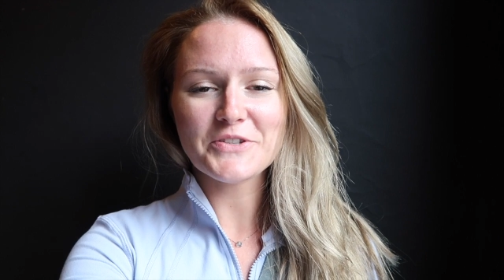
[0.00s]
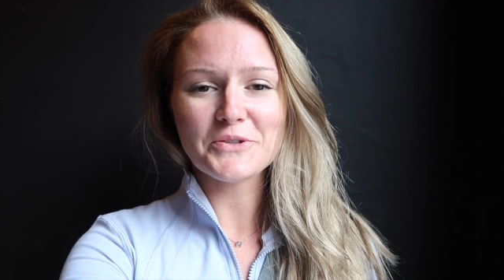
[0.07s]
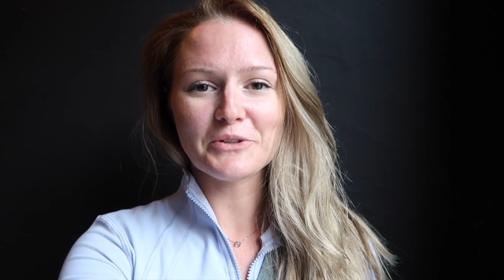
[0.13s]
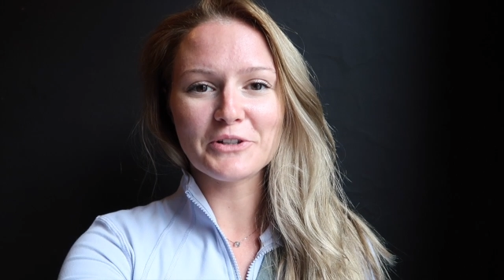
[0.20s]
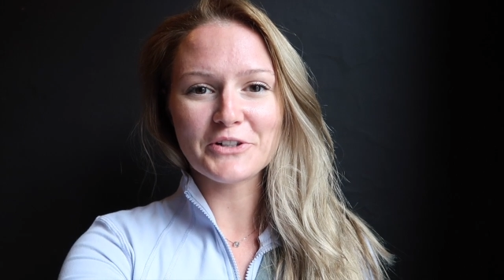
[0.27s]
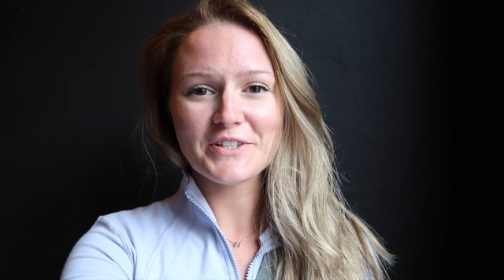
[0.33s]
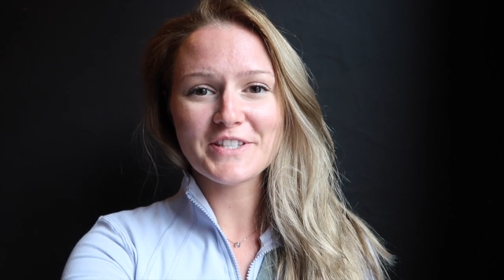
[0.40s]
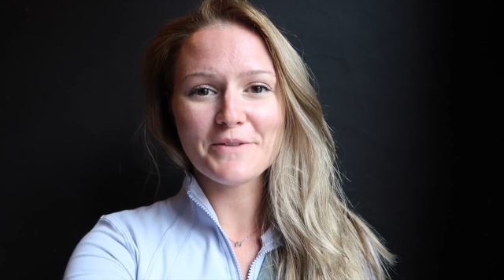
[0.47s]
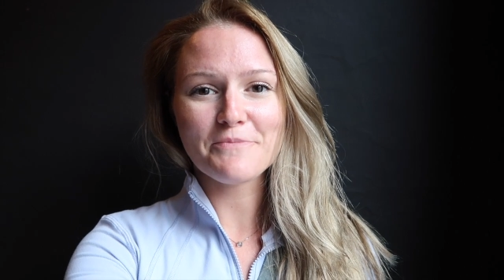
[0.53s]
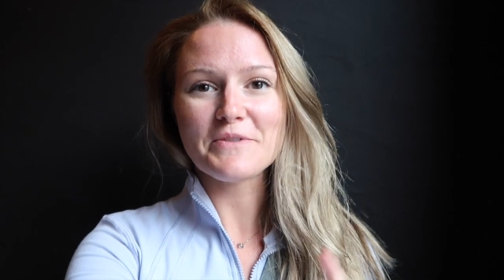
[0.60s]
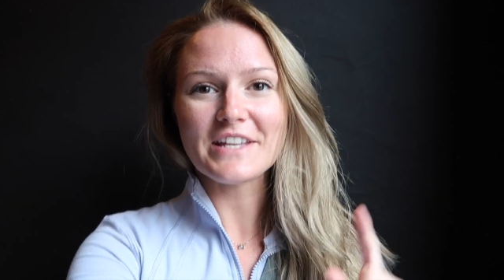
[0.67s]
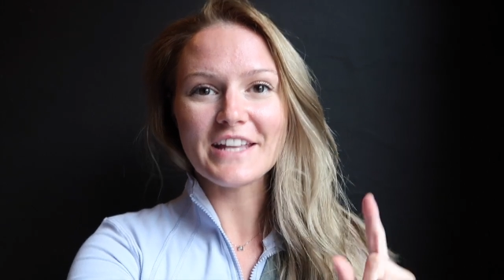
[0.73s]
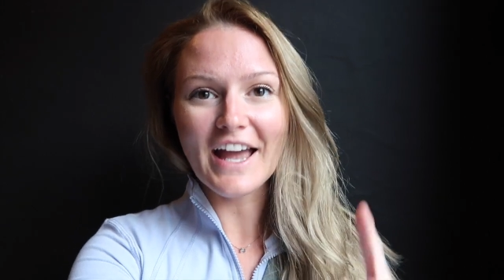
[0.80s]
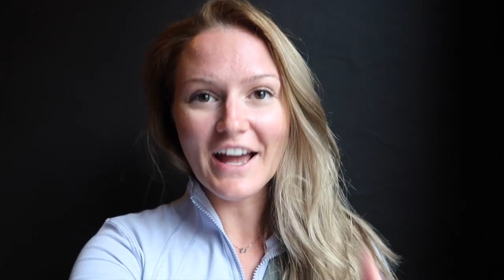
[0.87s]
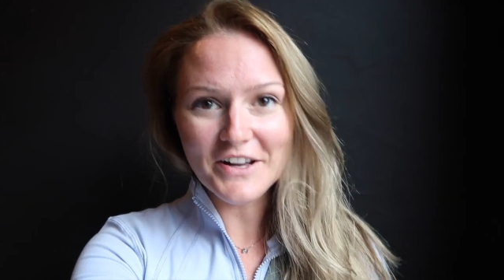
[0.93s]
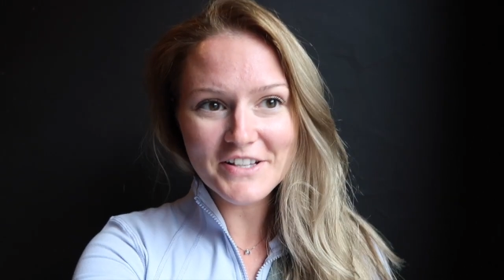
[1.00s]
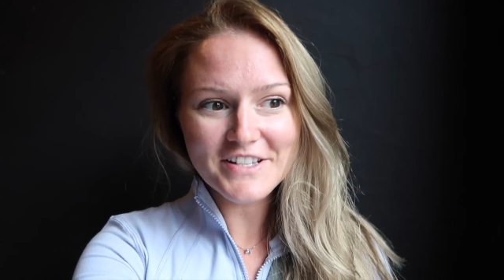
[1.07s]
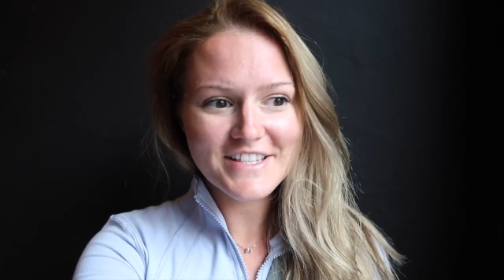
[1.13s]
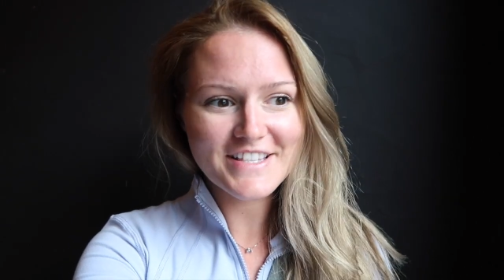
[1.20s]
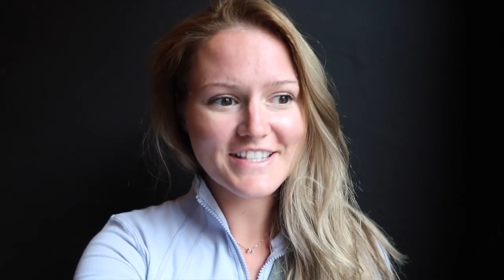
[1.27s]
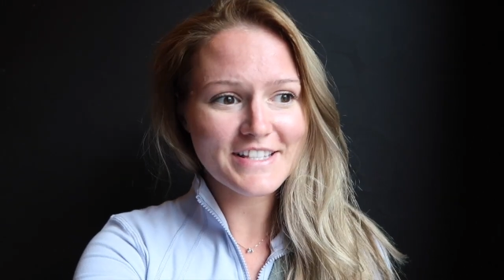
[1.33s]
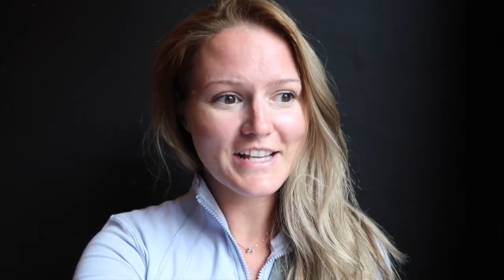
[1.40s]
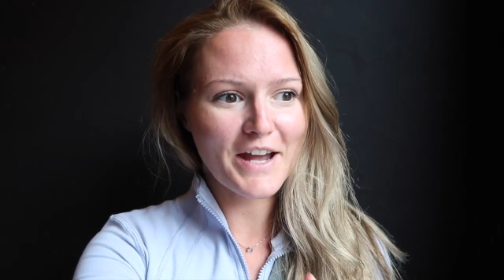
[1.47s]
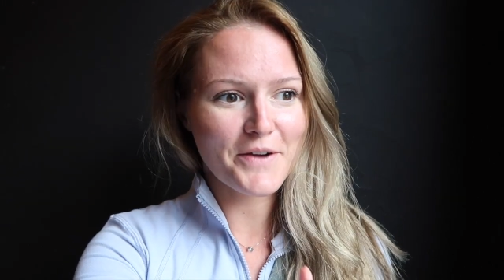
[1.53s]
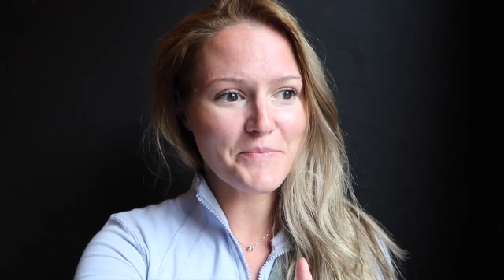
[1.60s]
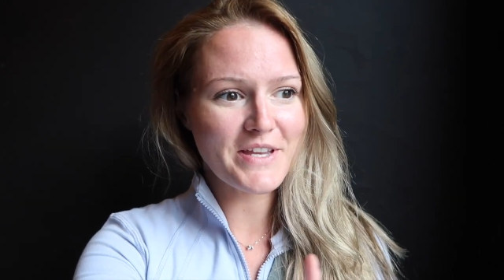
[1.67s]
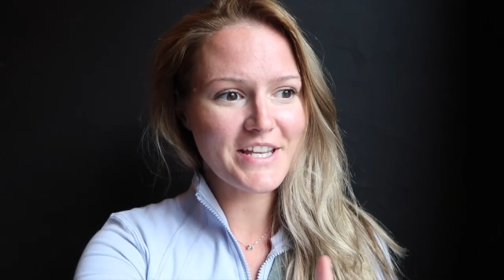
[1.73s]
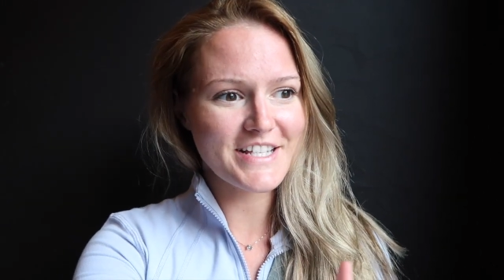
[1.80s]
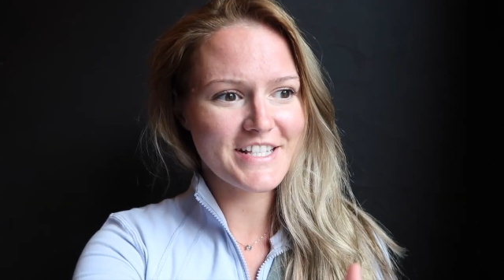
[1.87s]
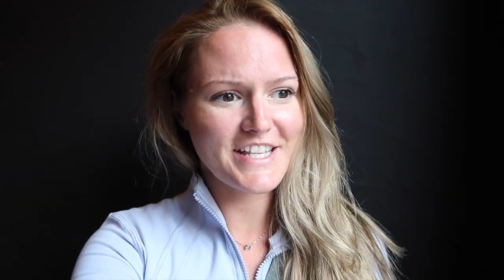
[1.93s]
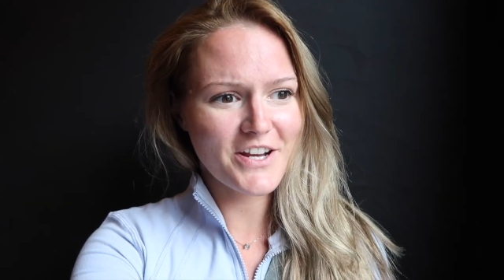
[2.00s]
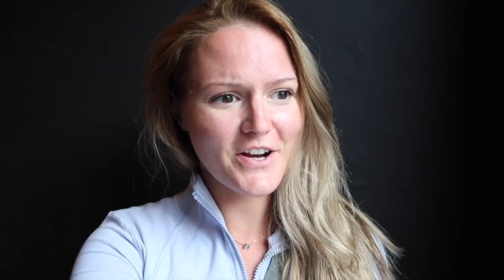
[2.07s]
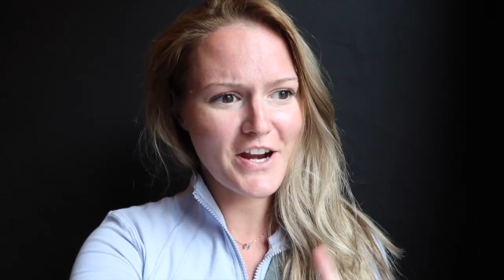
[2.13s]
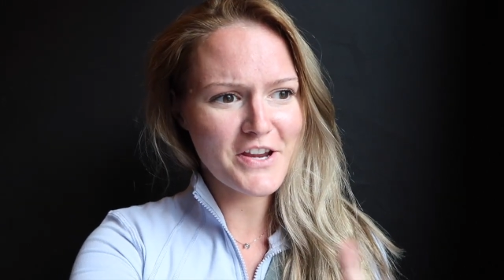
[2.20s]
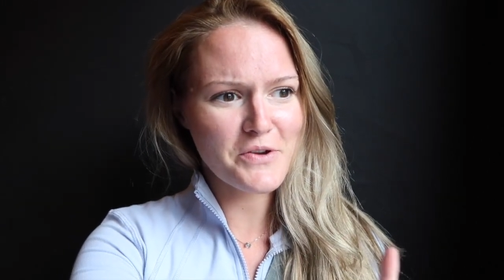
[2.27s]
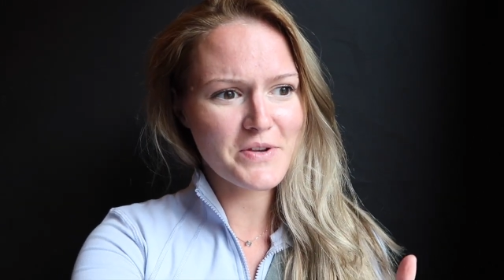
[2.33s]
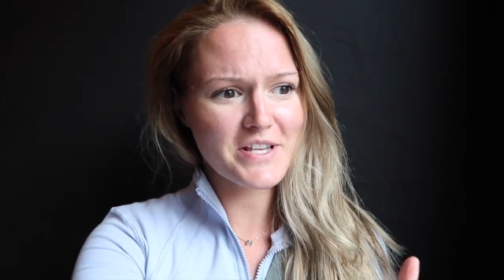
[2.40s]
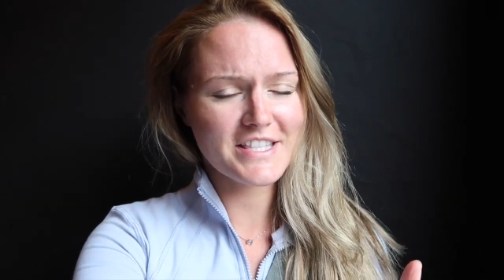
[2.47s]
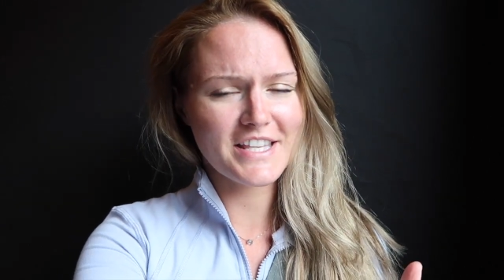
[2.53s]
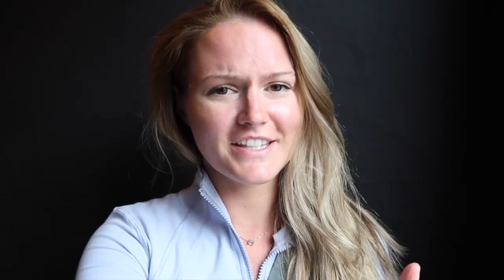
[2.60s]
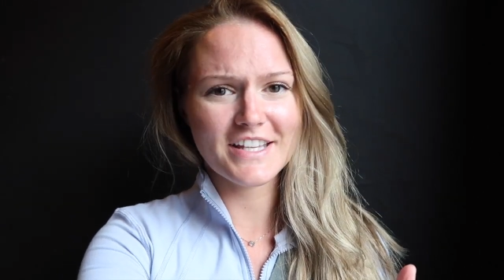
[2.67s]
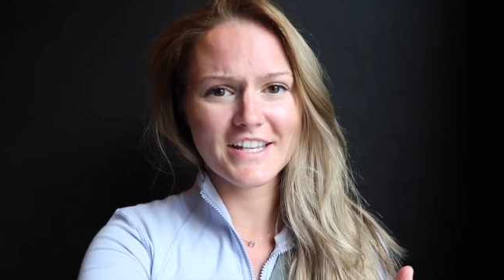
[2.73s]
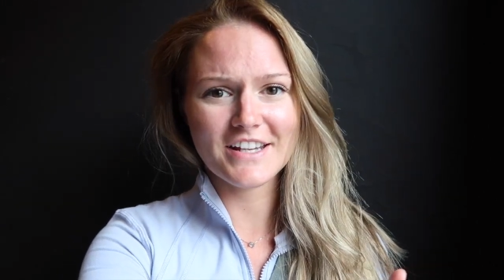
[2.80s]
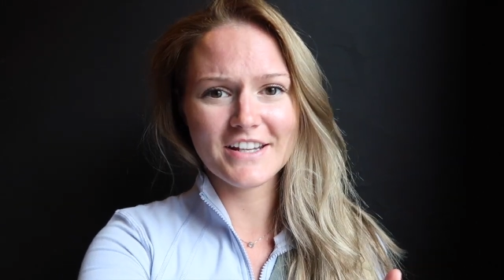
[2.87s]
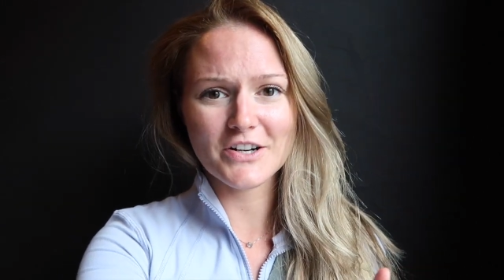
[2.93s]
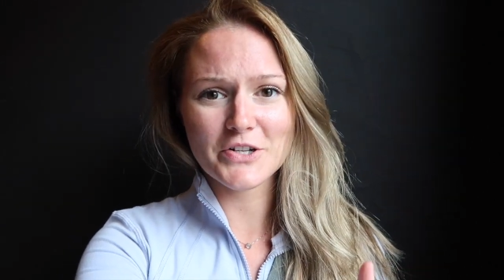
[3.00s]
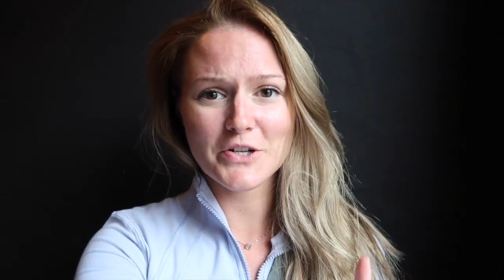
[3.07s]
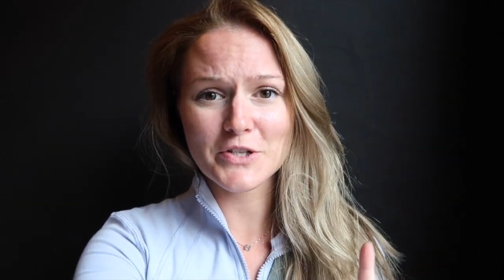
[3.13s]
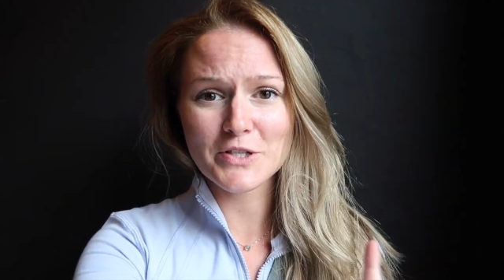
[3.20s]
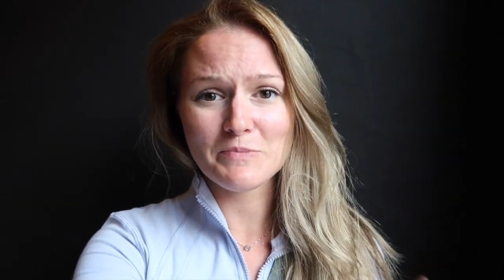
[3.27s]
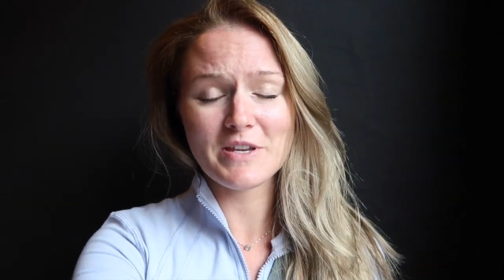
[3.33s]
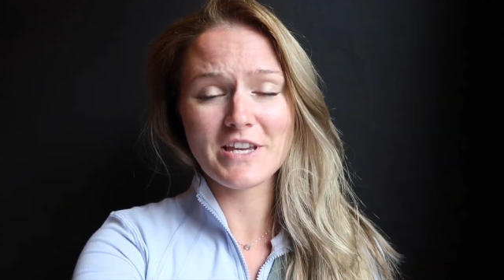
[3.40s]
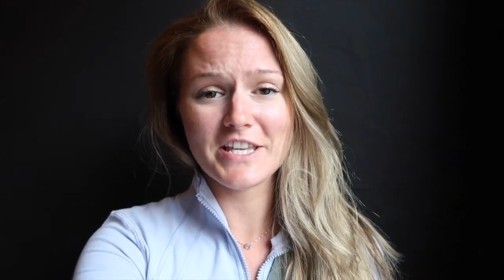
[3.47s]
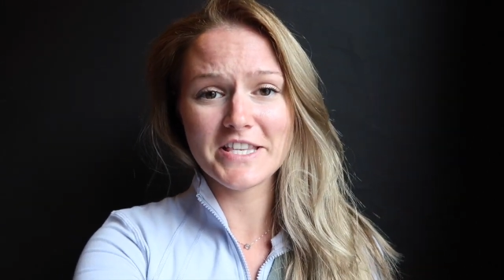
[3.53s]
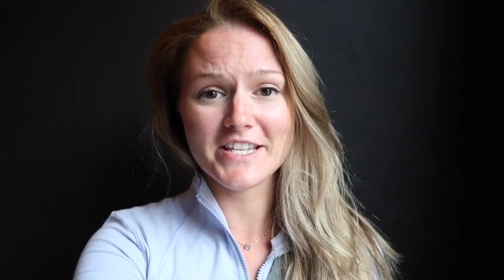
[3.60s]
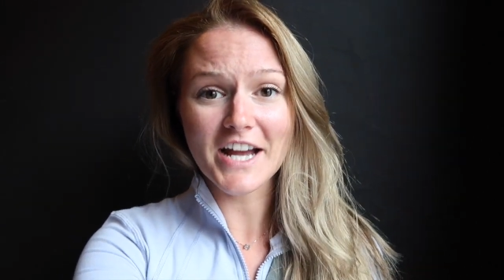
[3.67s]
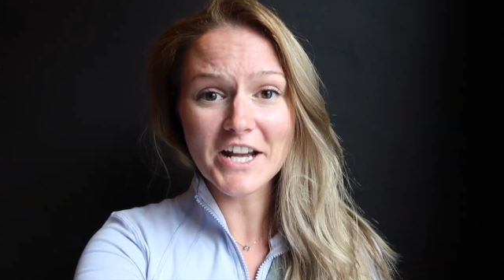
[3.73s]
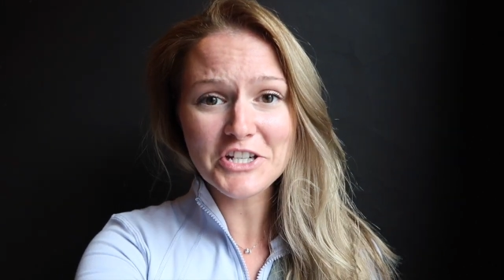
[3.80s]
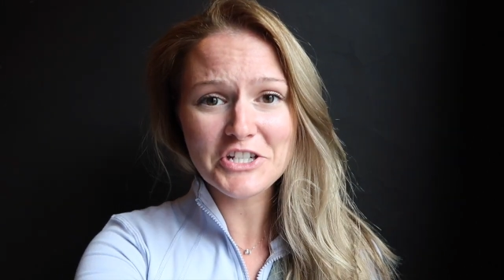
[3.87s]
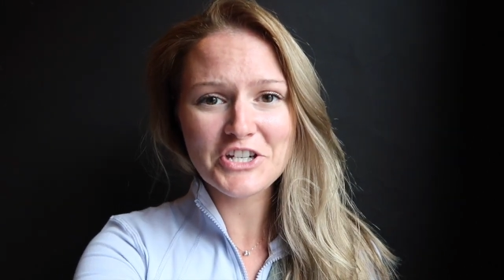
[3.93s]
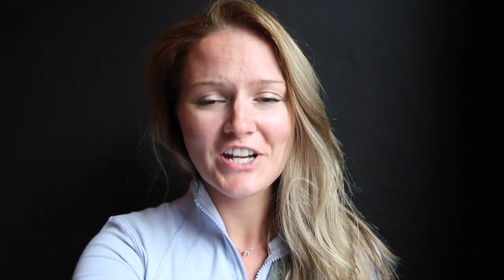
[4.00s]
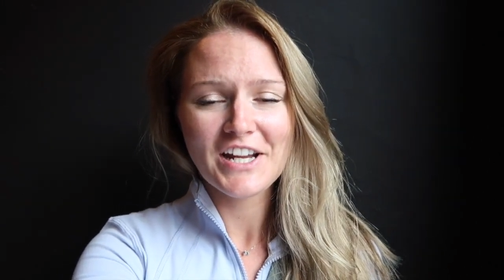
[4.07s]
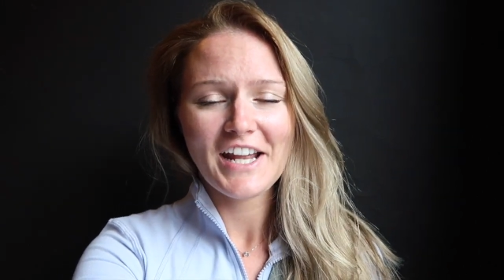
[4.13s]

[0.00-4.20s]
also learned something else, because here I noticed that they are all speaking Dutch,